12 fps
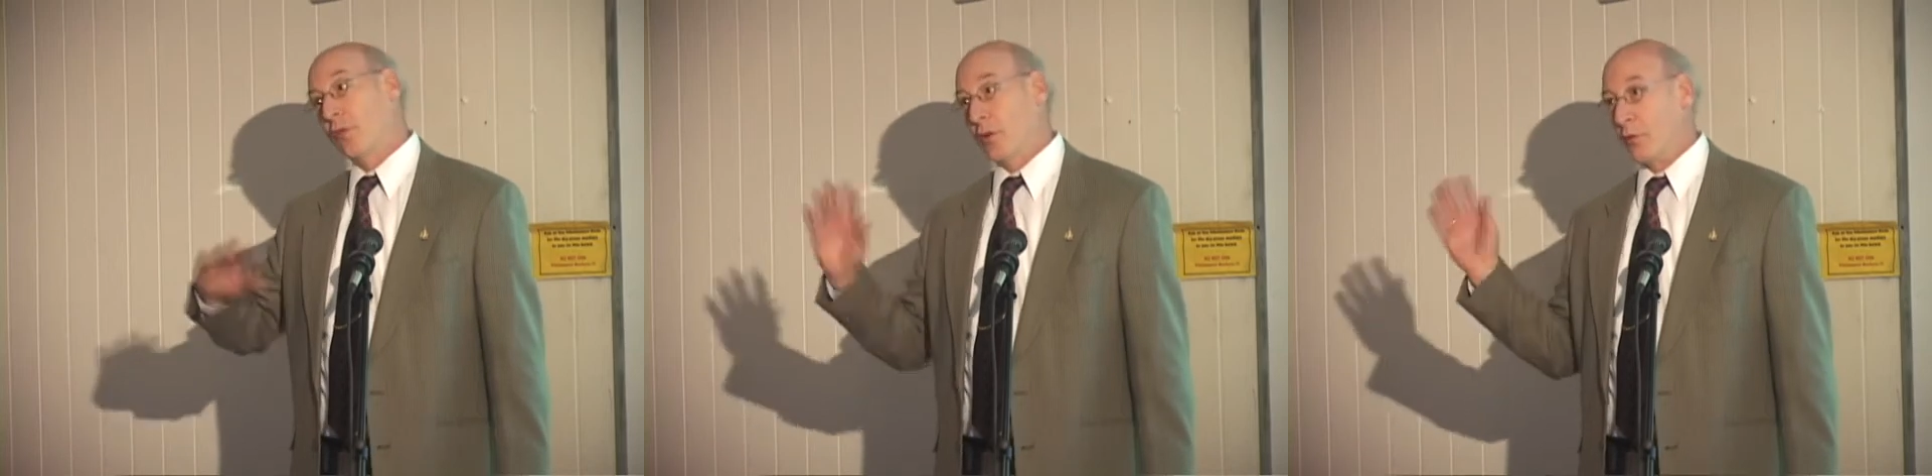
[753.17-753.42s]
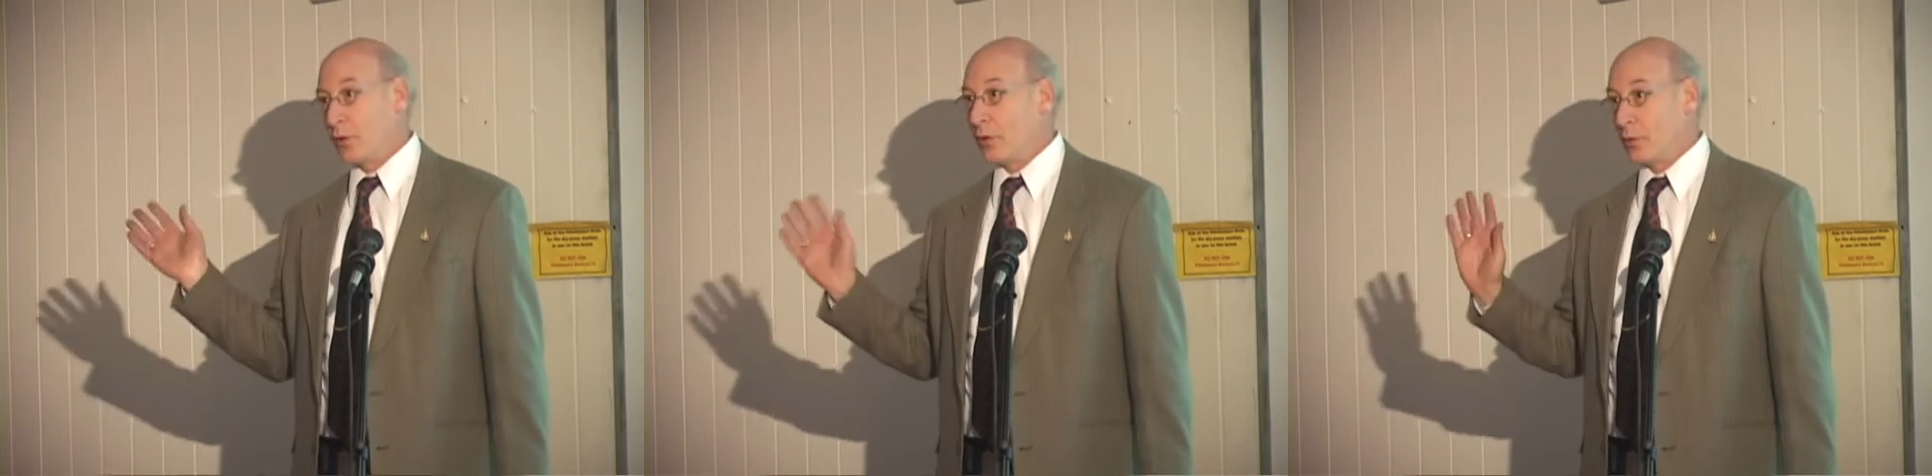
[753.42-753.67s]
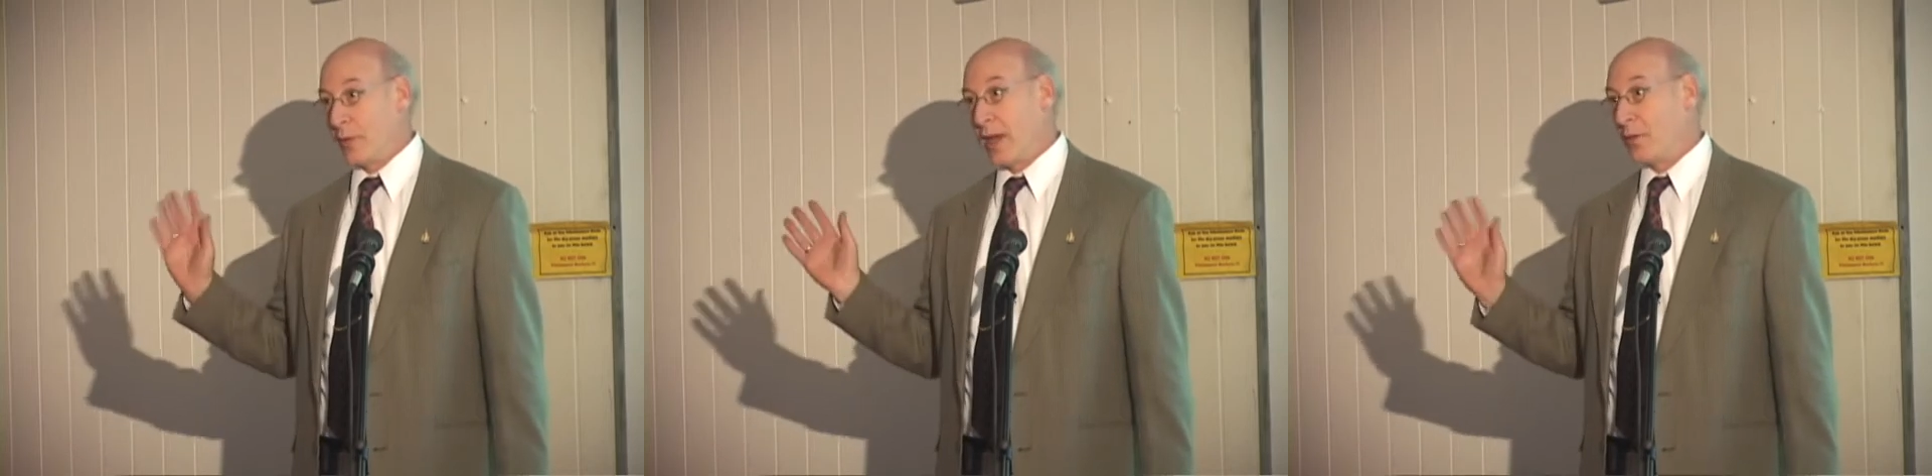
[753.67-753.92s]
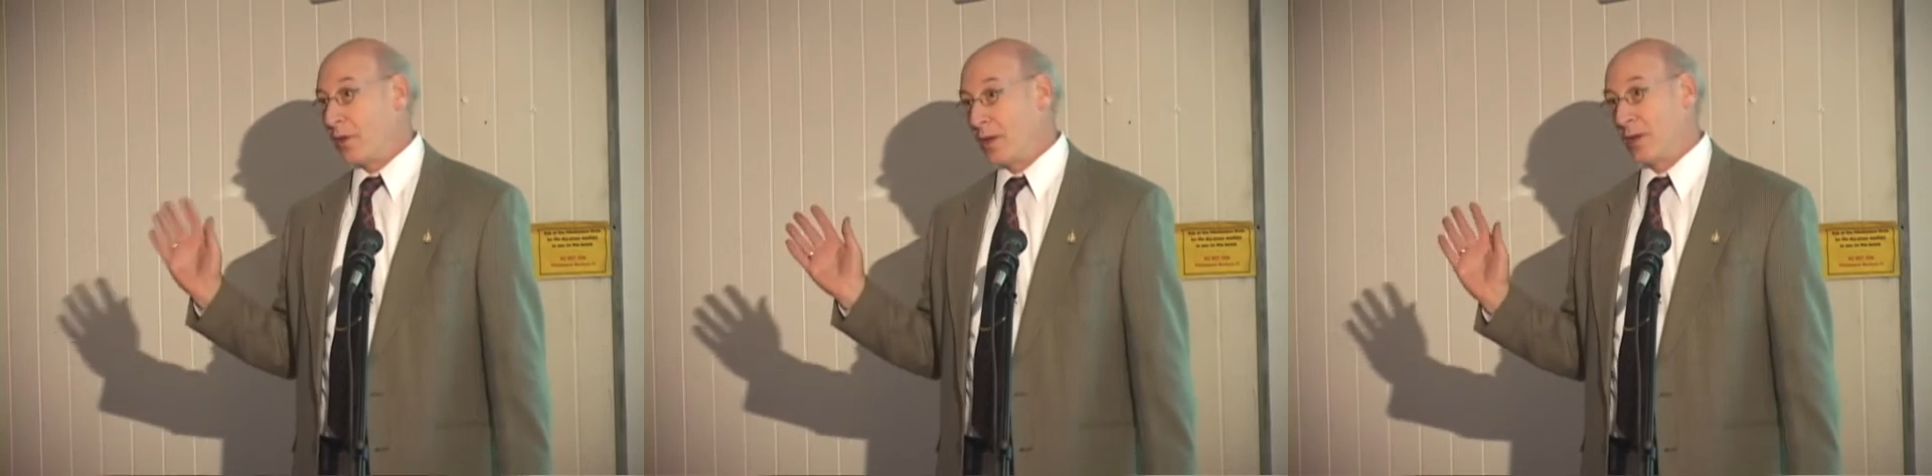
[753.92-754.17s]
we told them,
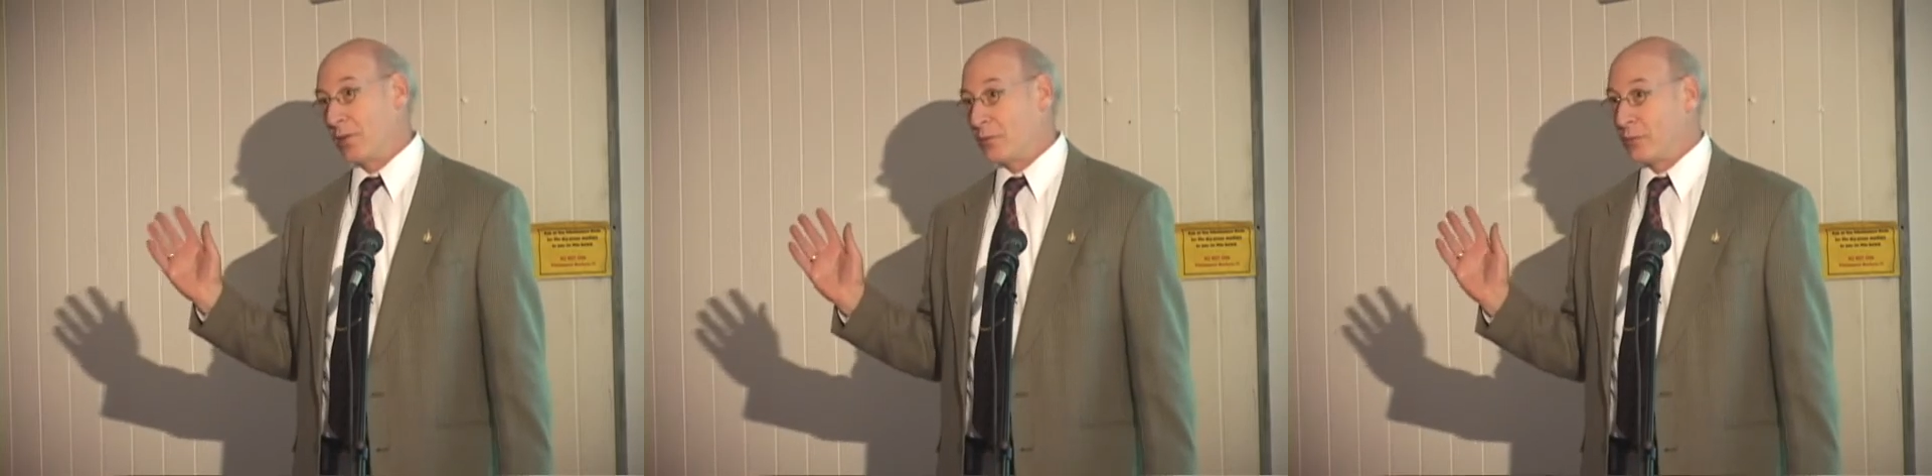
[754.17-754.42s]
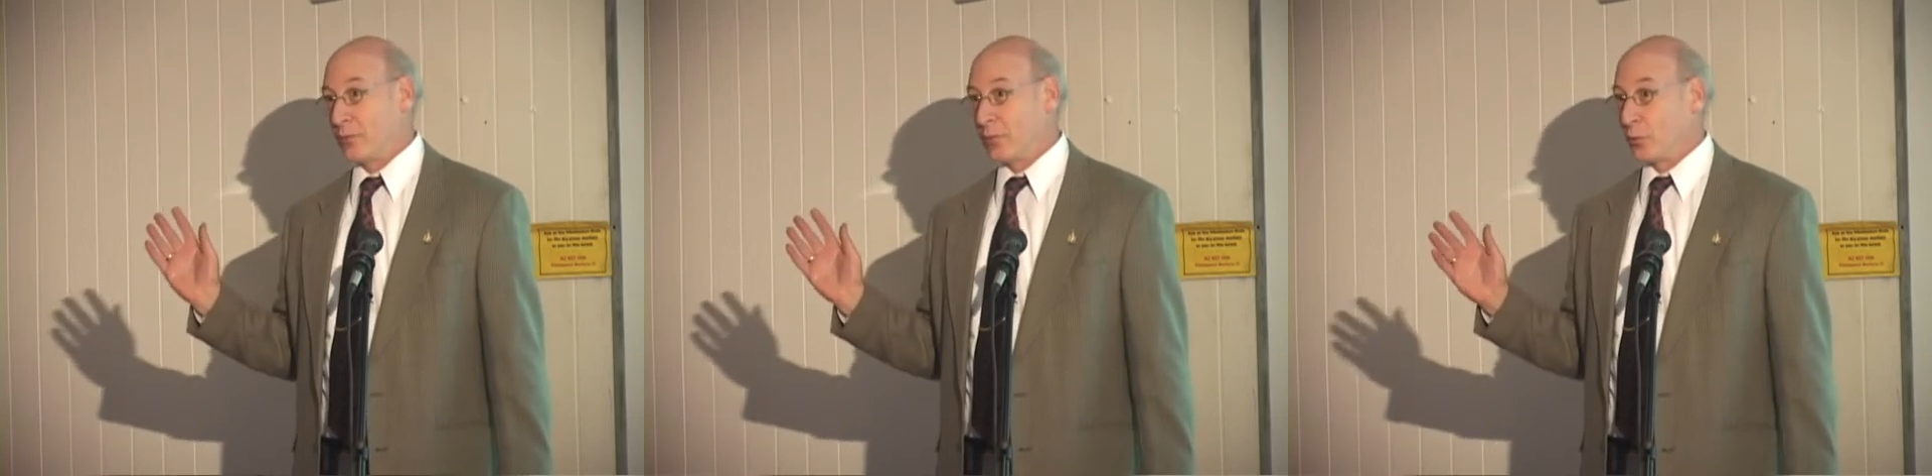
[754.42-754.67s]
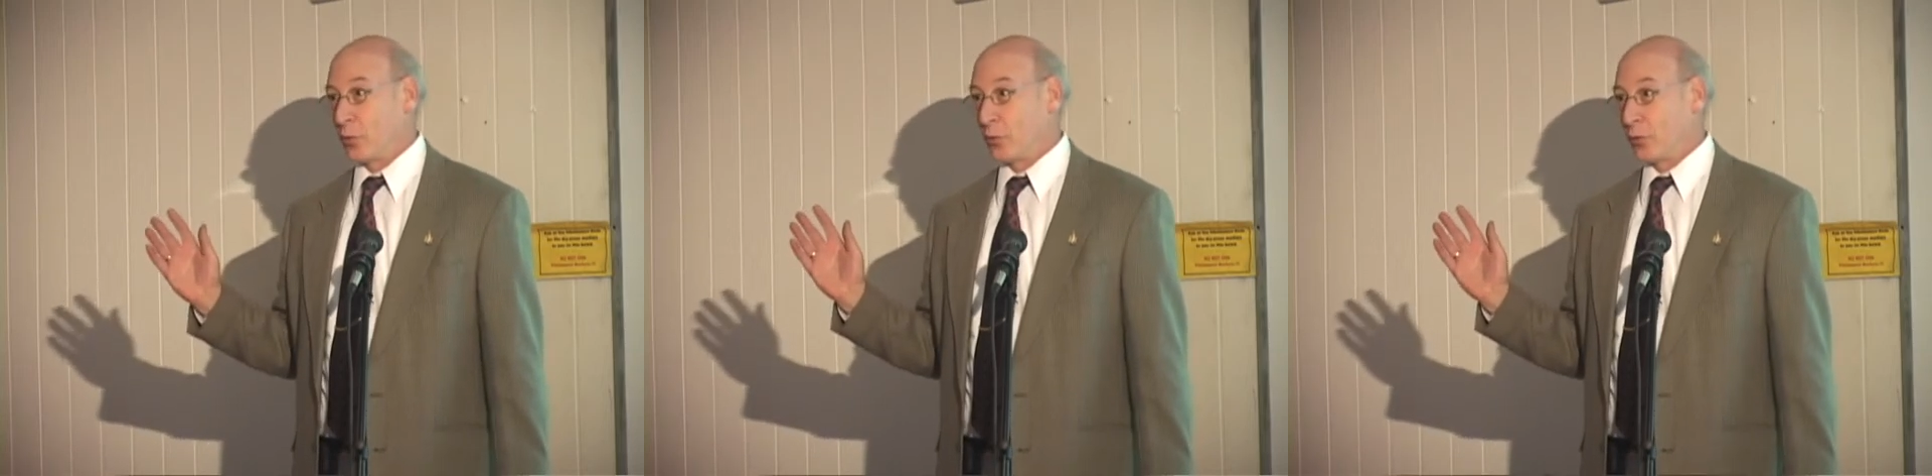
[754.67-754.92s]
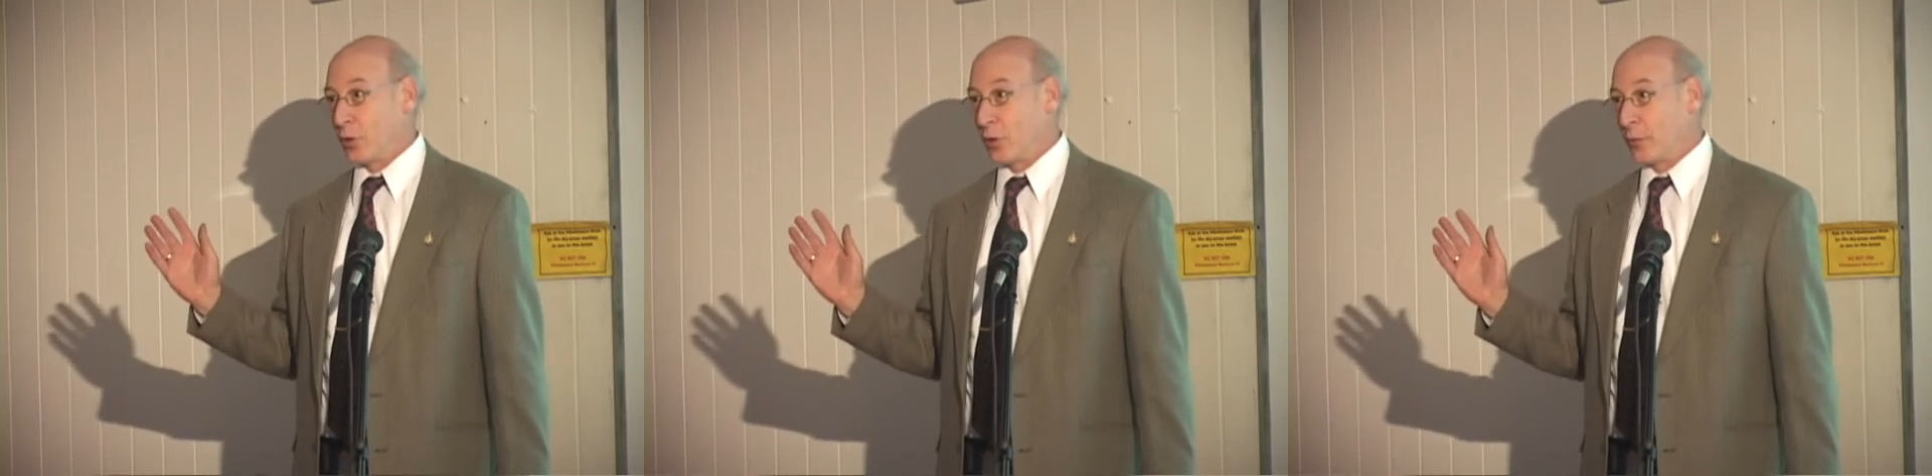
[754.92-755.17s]
hey, we're here for
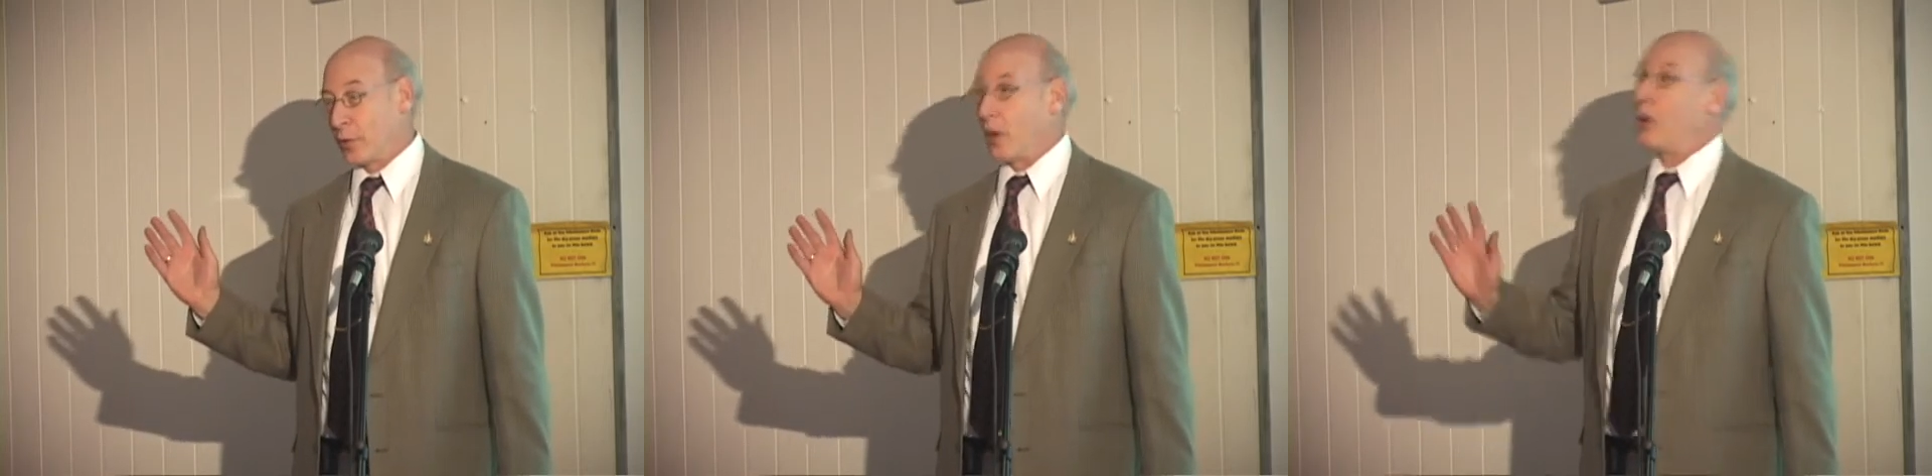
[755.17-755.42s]
Bruce Gerber.